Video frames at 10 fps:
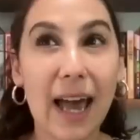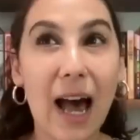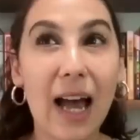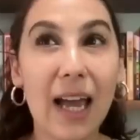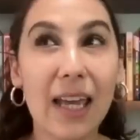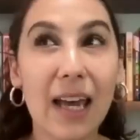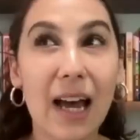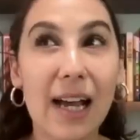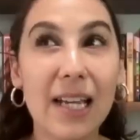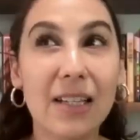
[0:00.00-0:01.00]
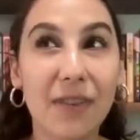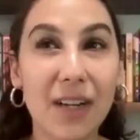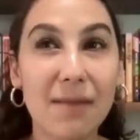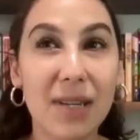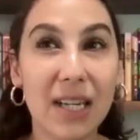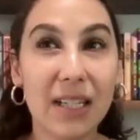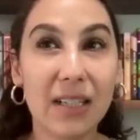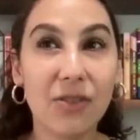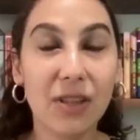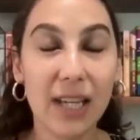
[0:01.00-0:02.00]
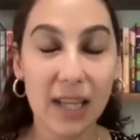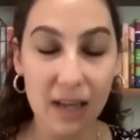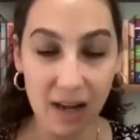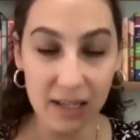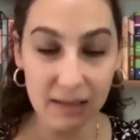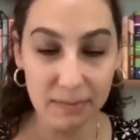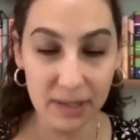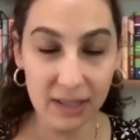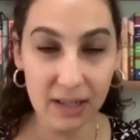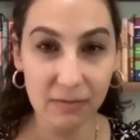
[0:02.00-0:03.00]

I, it's funny because so like the Giannis book,